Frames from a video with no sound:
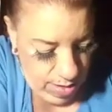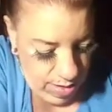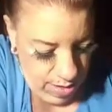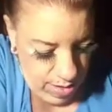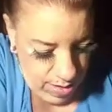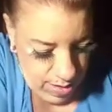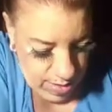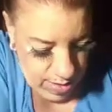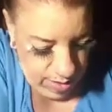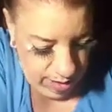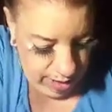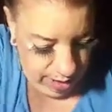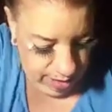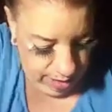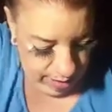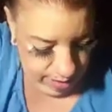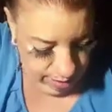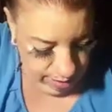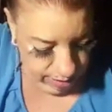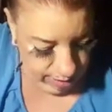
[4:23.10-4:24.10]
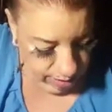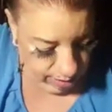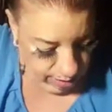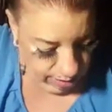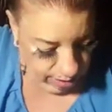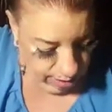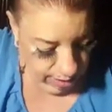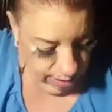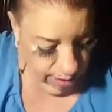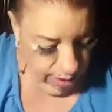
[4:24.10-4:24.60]
All right.
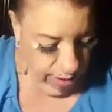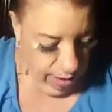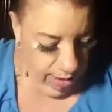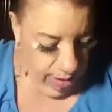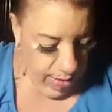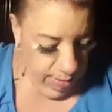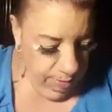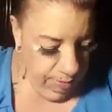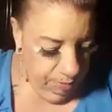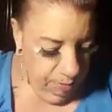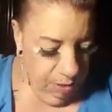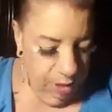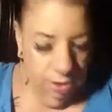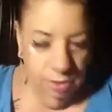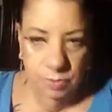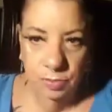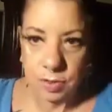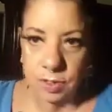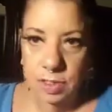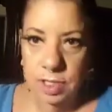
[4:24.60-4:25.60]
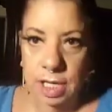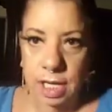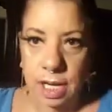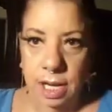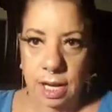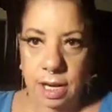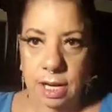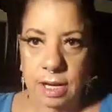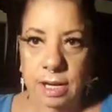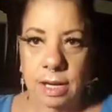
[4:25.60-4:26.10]
Let me pause for a
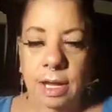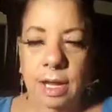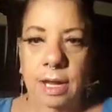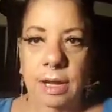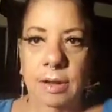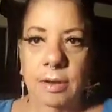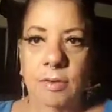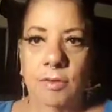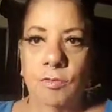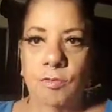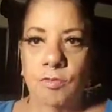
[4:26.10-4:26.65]
second and get